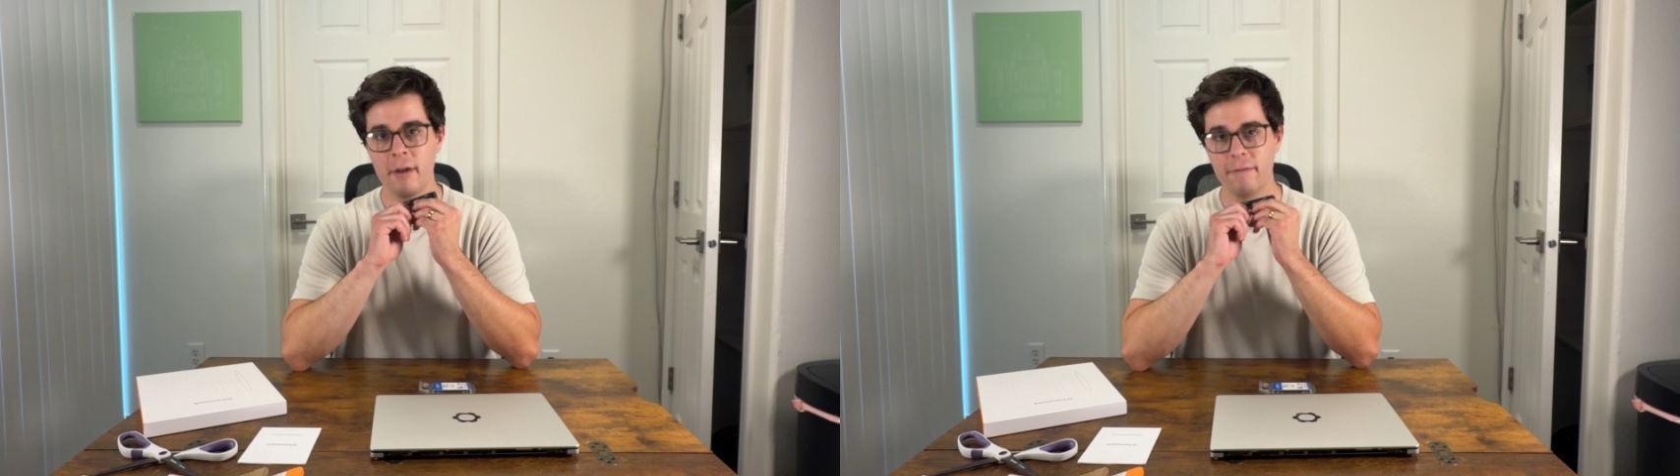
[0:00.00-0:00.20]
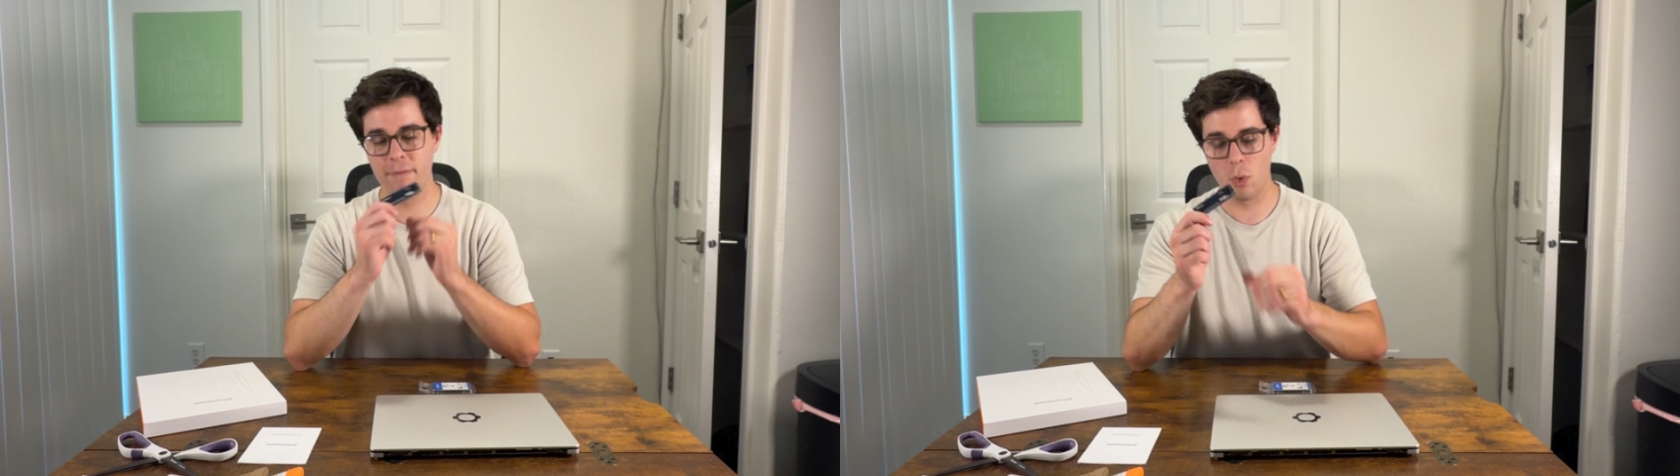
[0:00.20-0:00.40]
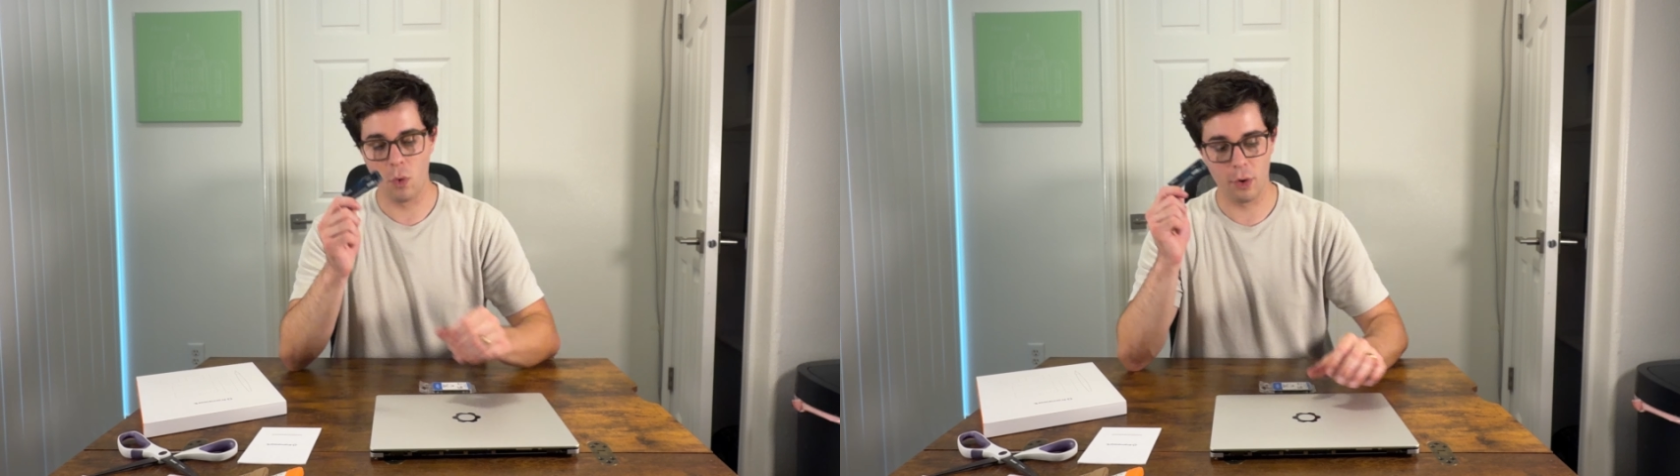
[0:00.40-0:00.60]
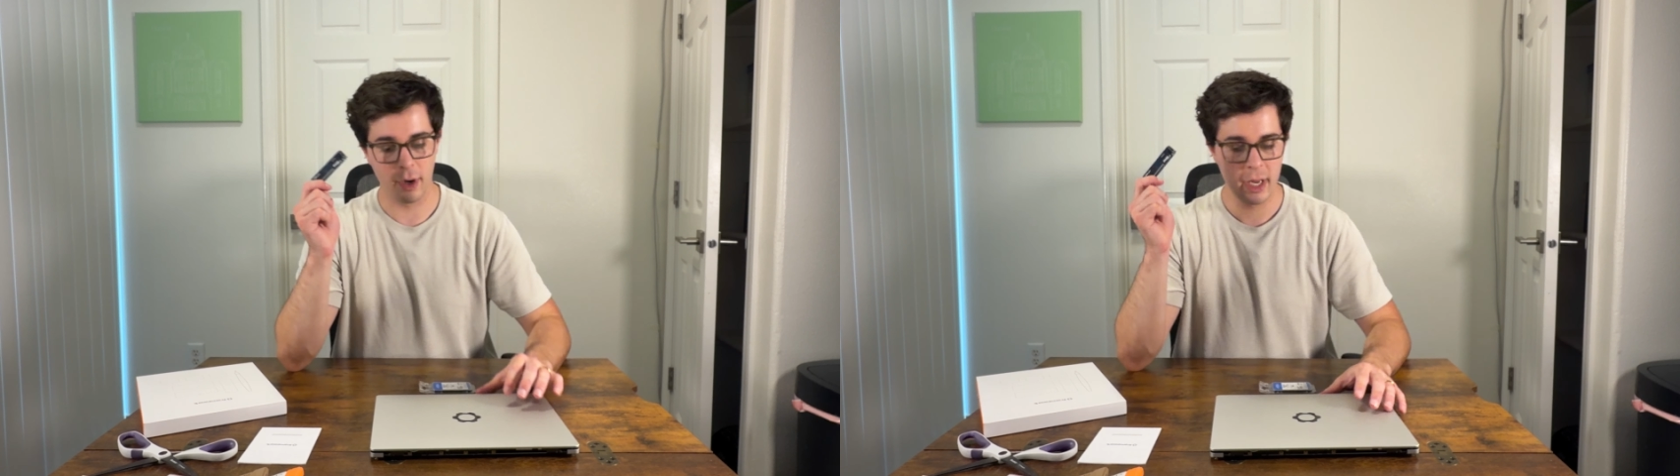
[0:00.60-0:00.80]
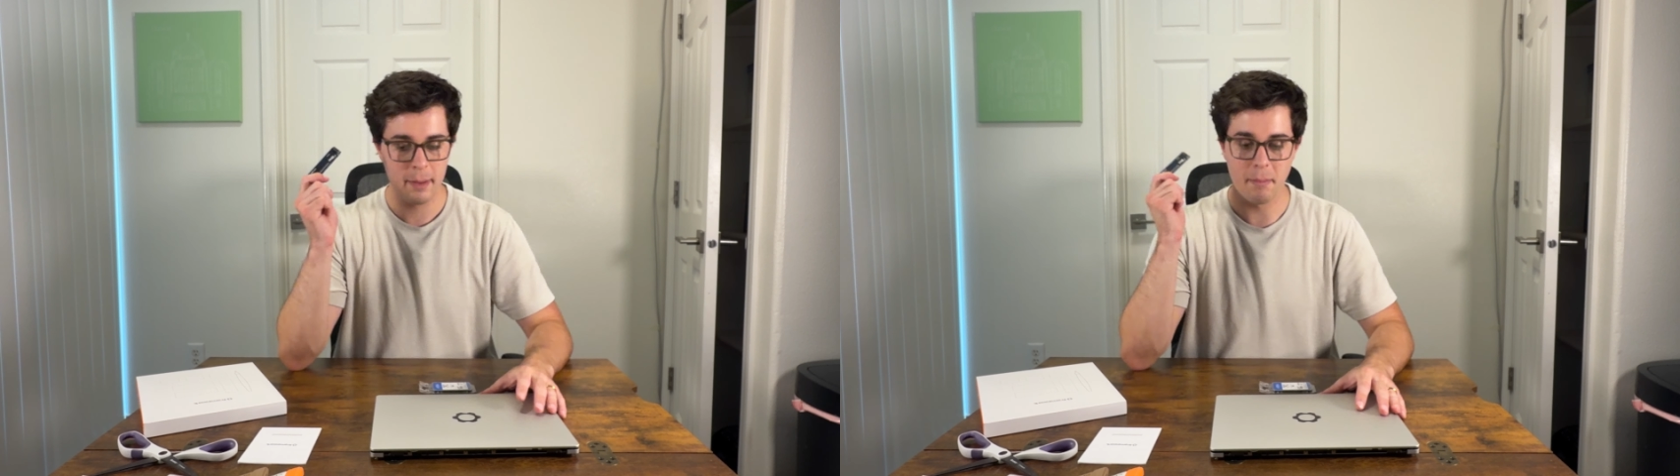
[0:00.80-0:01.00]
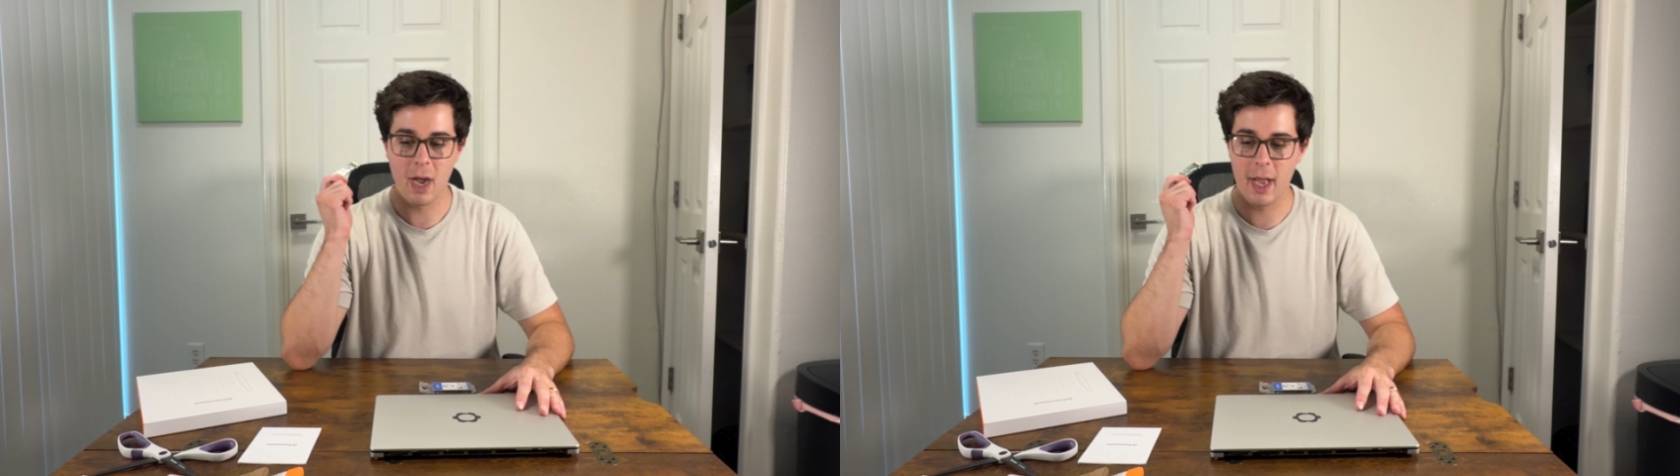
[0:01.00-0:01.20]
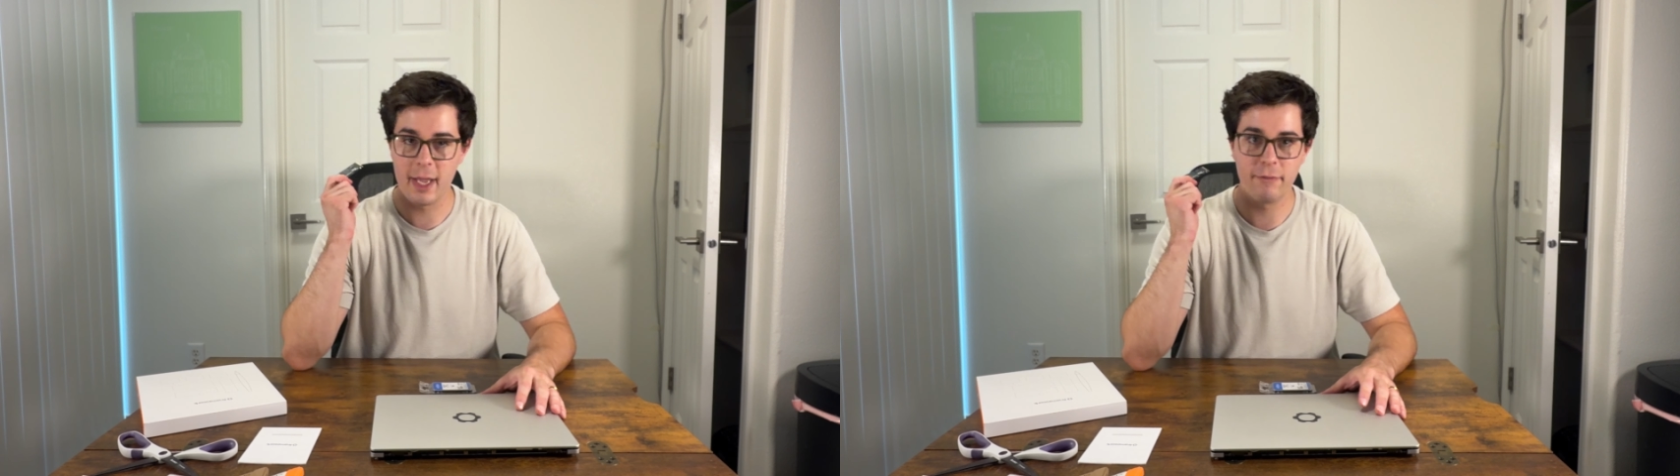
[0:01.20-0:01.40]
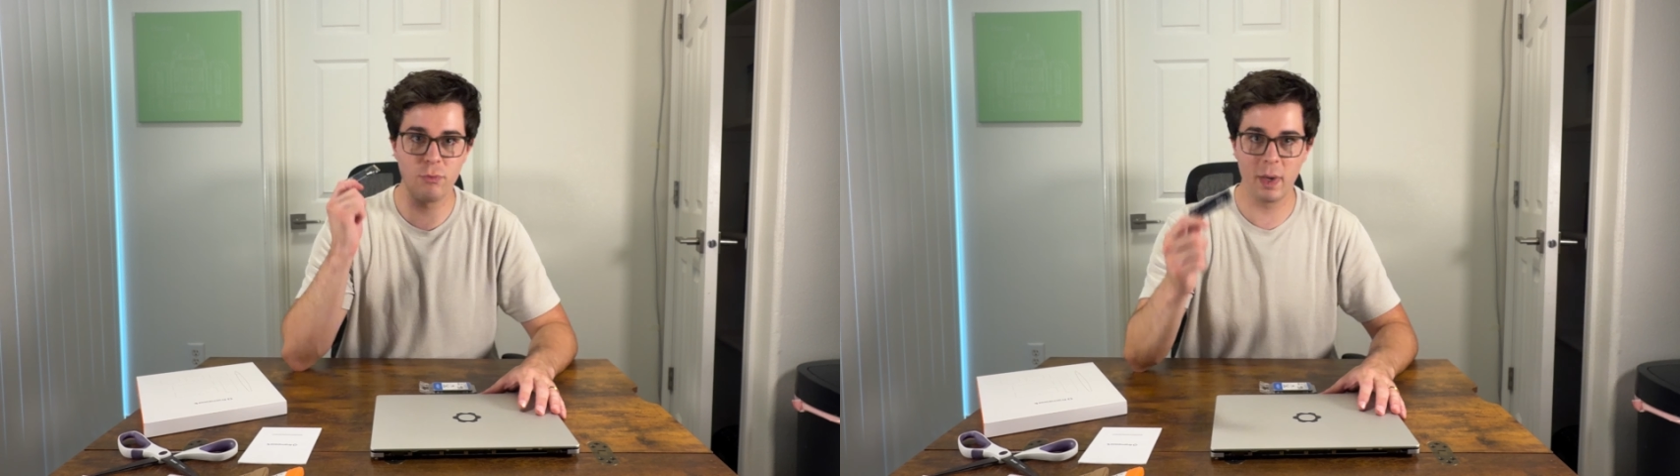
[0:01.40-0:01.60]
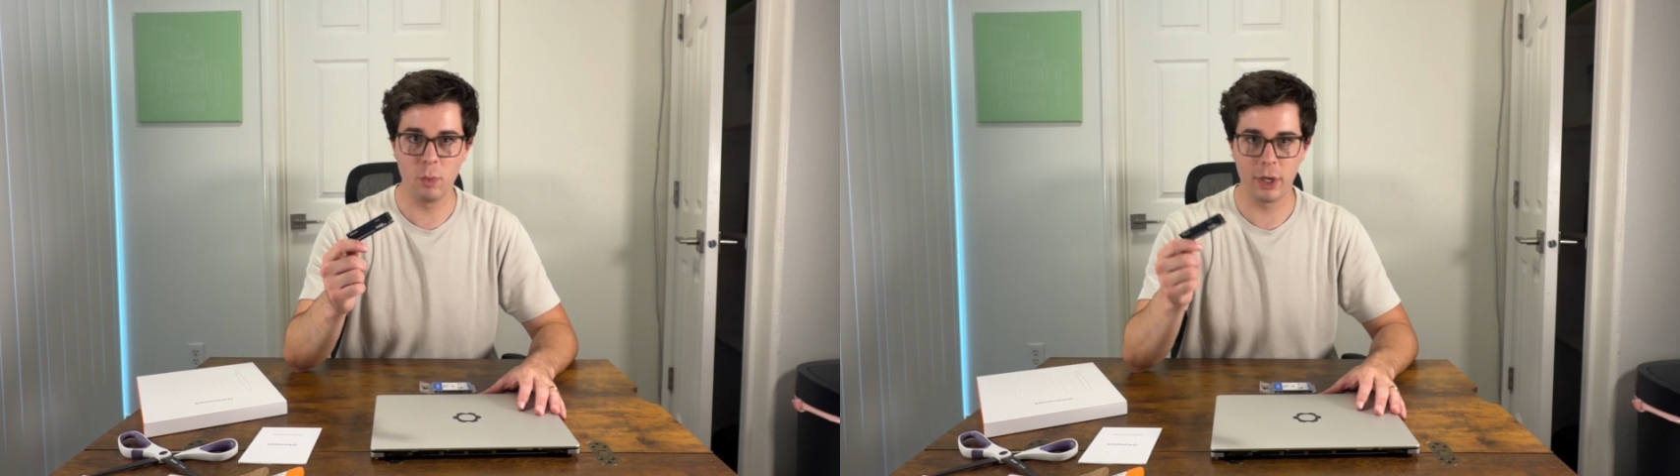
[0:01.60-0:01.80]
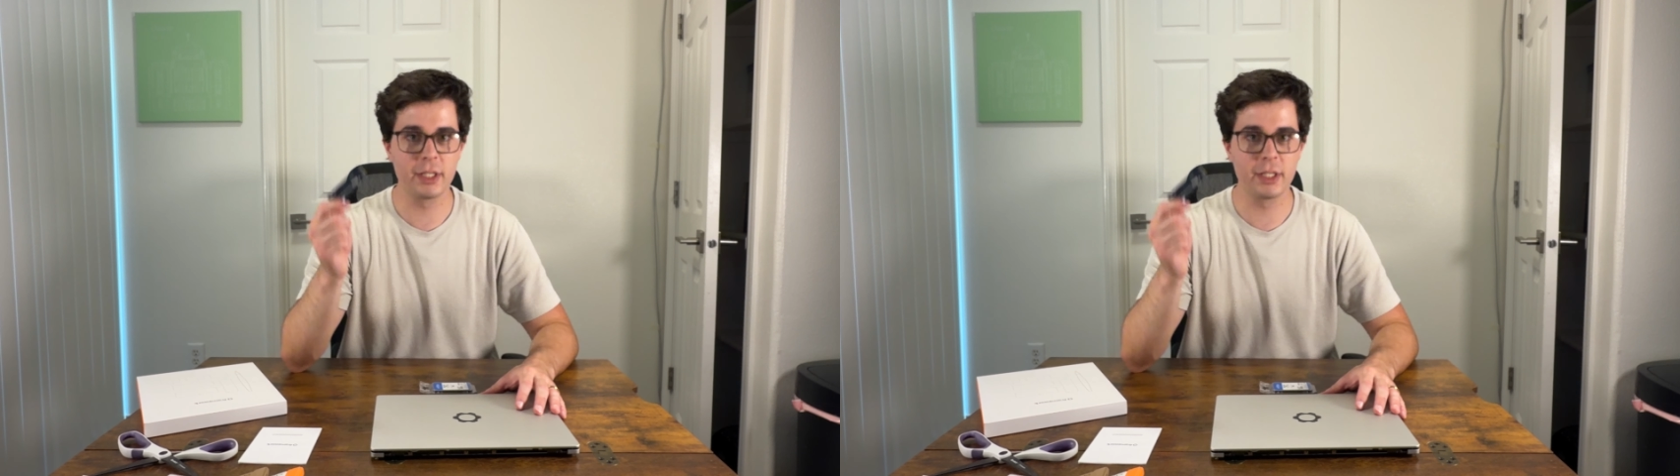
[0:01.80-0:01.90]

for my Framework.